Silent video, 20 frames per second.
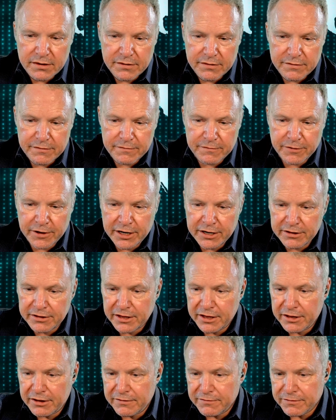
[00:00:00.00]
Fran,
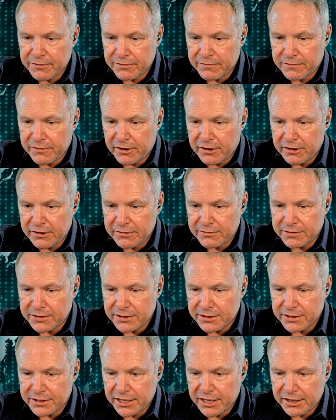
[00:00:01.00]
thank you for the follow,
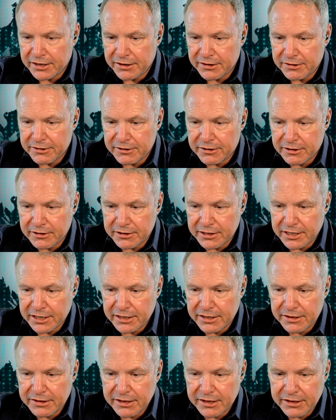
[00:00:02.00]
and Danny the Dog
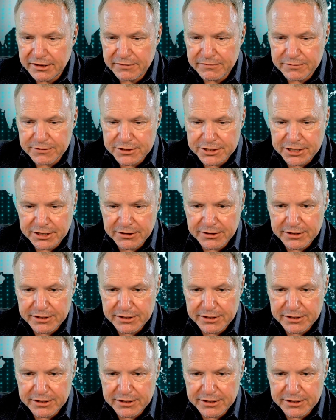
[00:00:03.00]
Nanny, thank you for sharing the